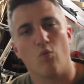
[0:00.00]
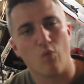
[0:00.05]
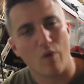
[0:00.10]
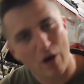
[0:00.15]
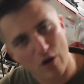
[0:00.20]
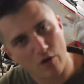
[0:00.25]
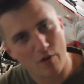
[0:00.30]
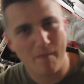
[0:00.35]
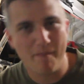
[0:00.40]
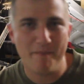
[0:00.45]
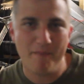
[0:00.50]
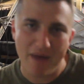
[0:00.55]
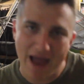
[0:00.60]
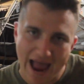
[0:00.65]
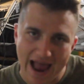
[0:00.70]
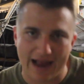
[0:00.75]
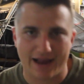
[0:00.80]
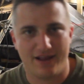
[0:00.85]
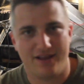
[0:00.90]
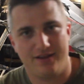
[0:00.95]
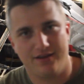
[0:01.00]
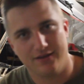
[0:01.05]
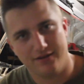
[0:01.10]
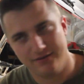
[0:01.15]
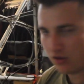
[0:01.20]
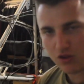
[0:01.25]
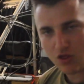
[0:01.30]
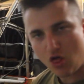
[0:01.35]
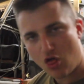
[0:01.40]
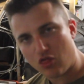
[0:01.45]
Welcome back.
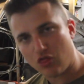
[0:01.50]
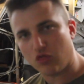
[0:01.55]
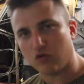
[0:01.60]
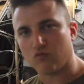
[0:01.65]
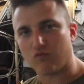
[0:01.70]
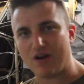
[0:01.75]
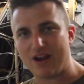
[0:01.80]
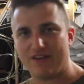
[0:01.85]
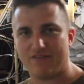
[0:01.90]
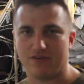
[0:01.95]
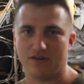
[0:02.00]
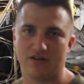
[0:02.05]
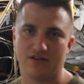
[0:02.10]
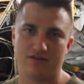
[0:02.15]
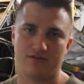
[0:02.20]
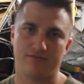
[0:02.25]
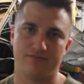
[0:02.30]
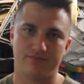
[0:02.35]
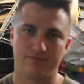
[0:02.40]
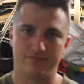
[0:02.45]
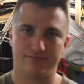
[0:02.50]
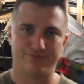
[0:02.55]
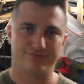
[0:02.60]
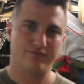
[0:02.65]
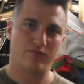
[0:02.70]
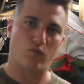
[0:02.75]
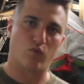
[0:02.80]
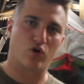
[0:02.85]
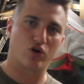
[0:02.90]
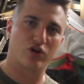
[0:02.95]
The Raven,
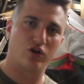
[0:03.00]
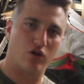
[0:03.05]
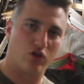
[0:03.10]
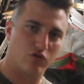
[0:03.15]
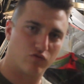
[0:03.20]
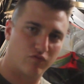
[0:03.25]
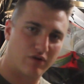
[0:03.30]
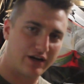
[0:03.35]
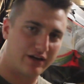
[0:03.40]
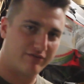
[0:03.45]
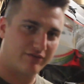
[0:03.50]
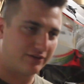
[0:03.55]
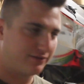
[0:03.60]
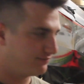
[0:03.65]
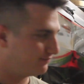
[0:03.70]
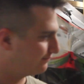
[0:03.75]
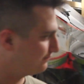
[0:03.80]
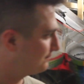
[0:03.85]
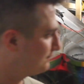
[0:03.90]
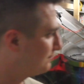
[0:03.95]
working on the Raven.